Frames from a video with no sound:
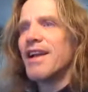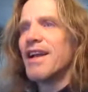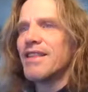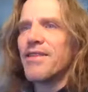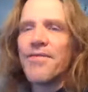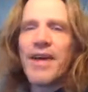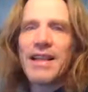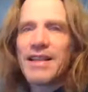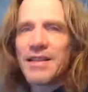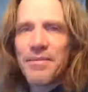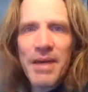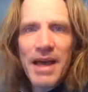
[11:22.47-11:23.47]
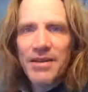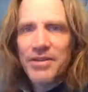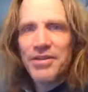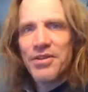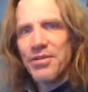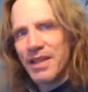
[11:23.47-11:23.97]
and the fact that the
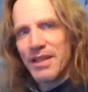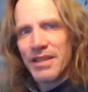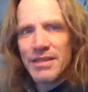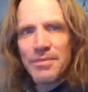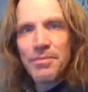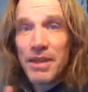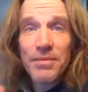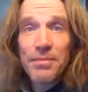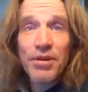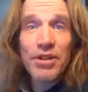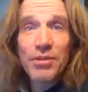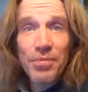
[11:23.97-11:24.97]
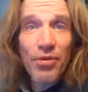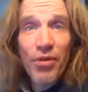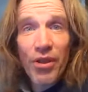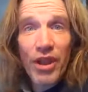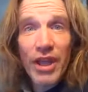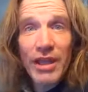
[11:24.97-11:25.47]
matter's doing this push pull
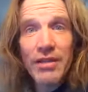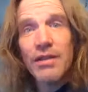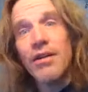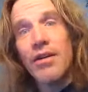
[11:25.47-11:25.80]
thing.